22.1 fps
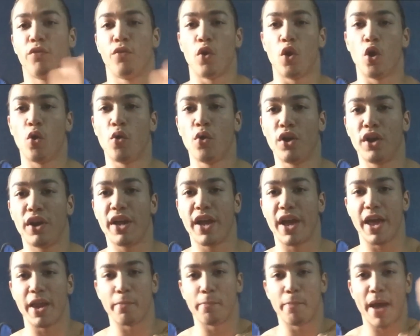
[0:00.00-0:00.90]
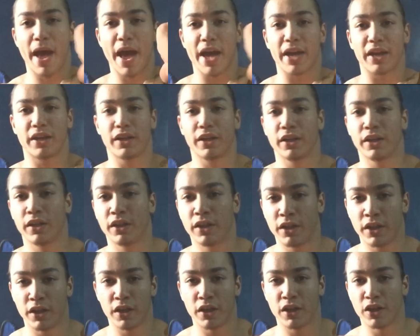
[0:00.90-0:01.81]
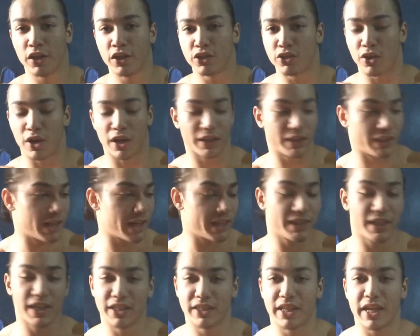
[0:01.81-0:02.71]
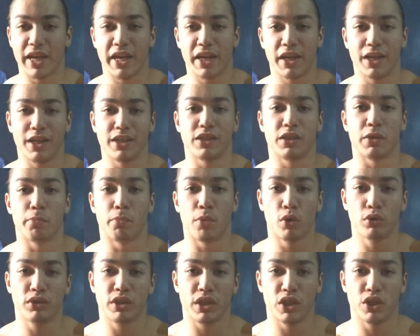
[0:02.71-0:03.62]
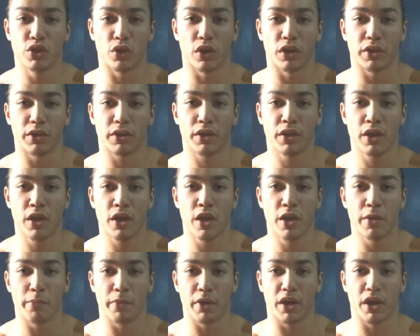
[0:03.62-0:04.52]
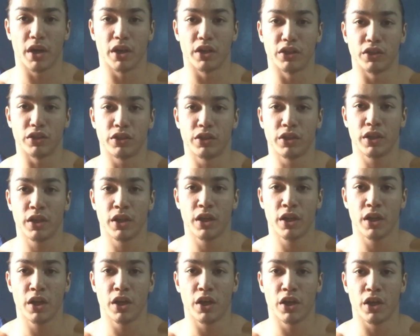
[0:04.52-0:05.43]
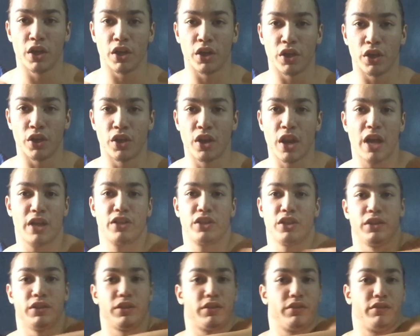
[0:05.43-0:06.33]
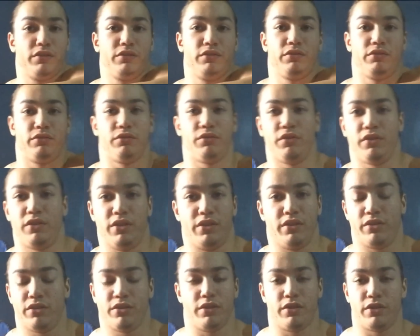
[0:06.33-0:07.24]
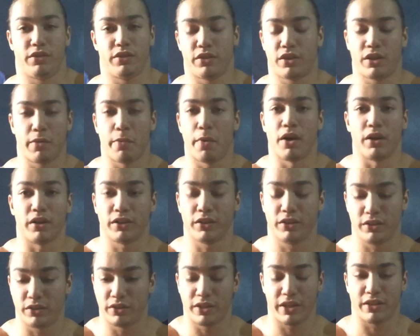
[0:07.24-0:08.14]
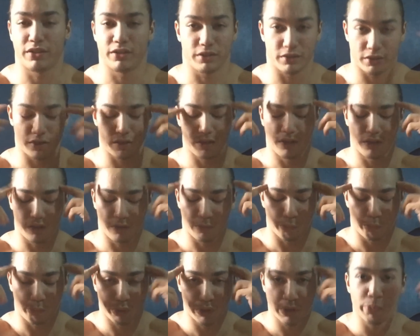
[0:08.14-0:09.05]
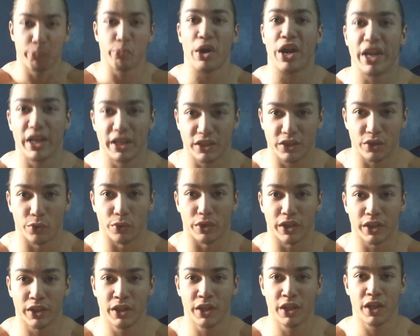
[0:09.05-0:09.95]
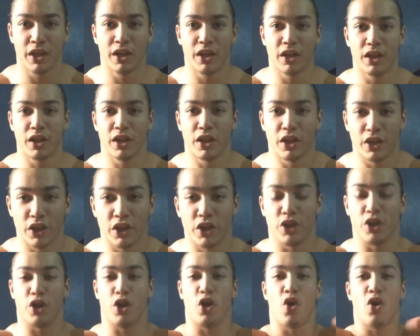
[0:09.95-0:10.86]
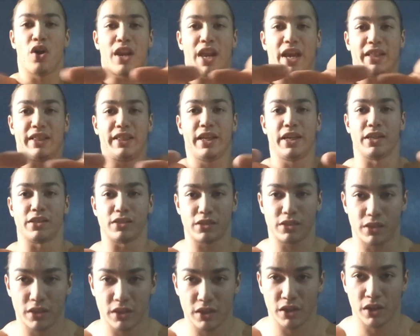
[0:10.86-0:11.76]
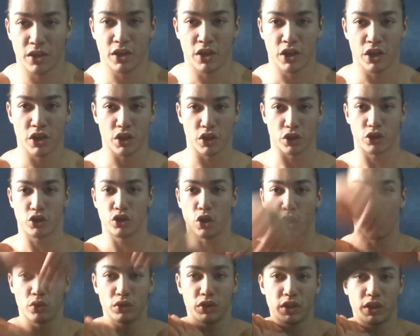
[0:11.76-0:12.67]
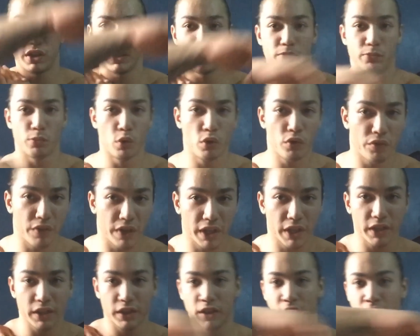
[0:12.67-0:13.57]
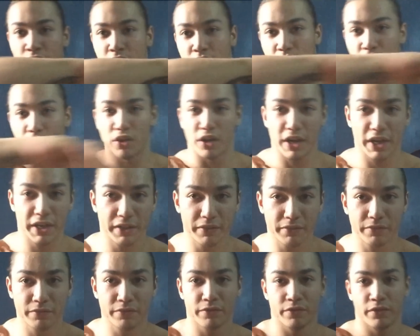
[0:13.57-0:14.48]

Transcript: forward and back. So at the end of the day, it's a multi-joint because you're not just, come on, put your brain into it. You're going like this. Your shoulder is moving, right?